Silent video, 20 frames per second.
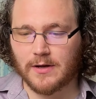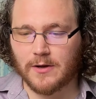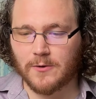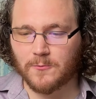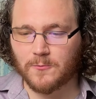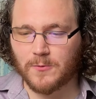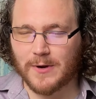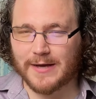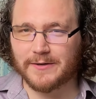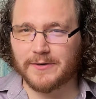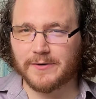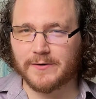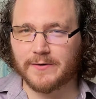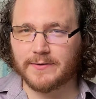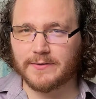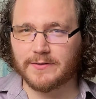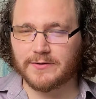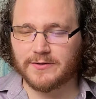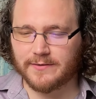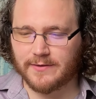
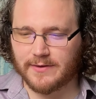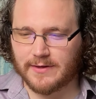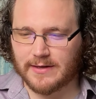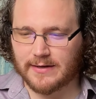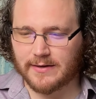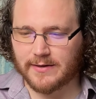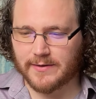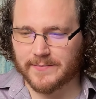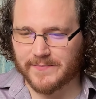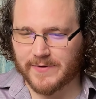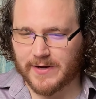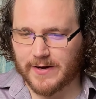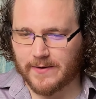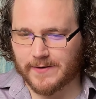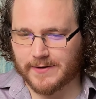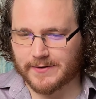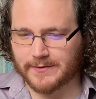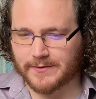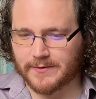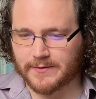Writers should think of
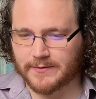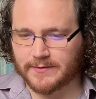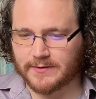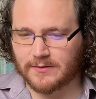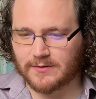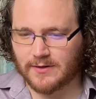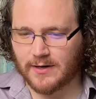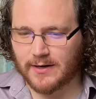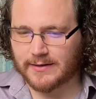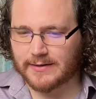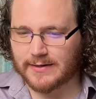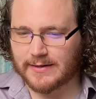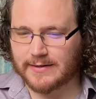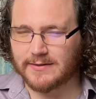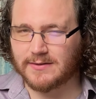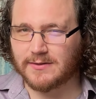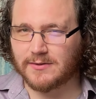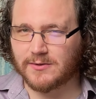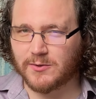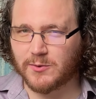characters not
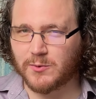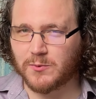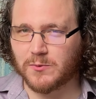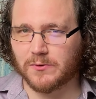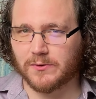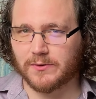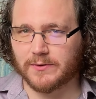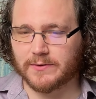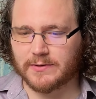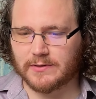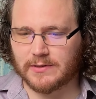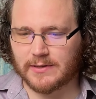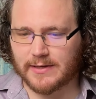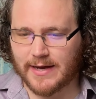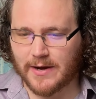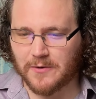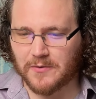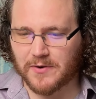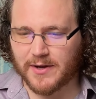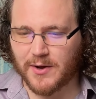as tools to
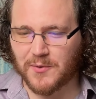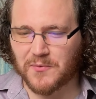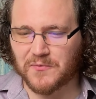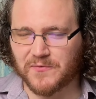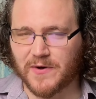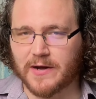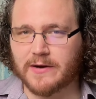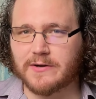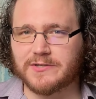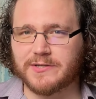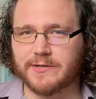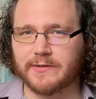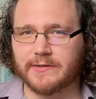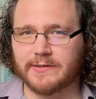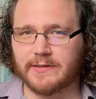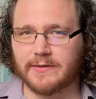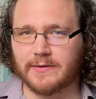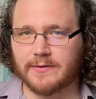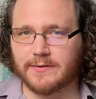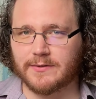carry out functions
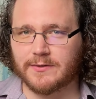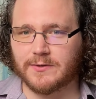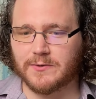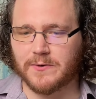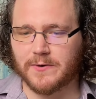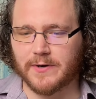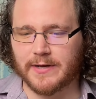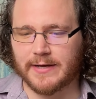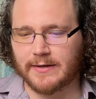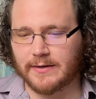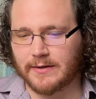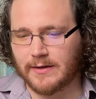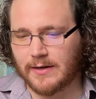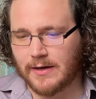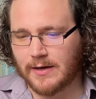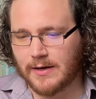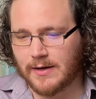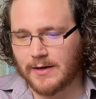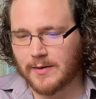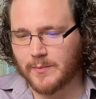in the story,
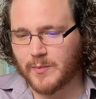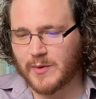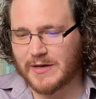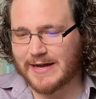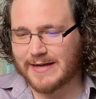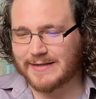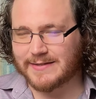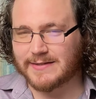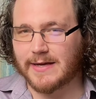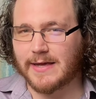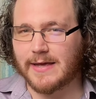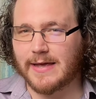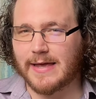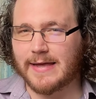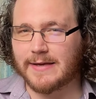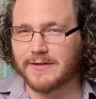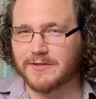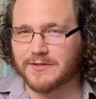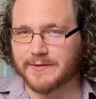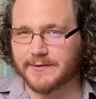but as
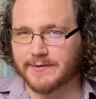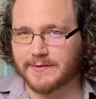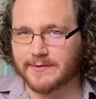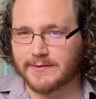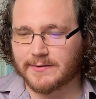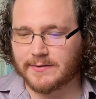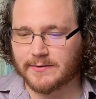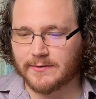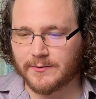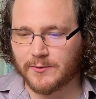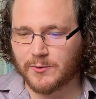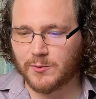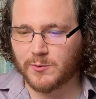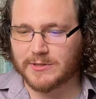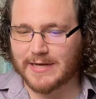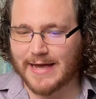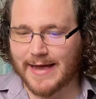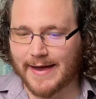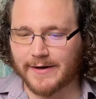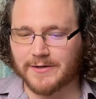agents whose
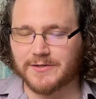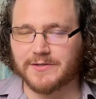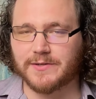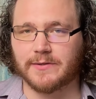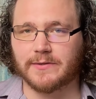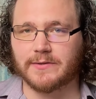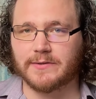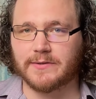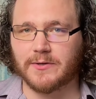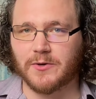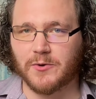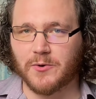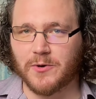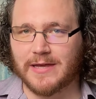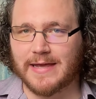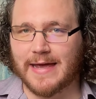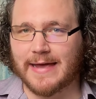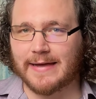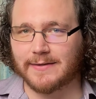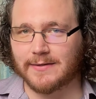actions
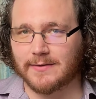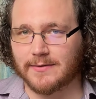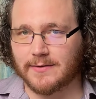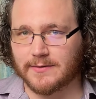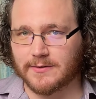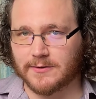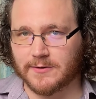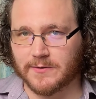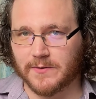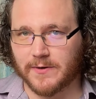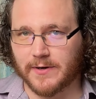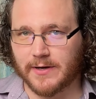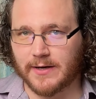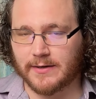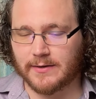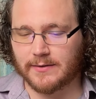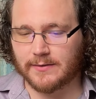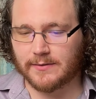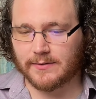create the story.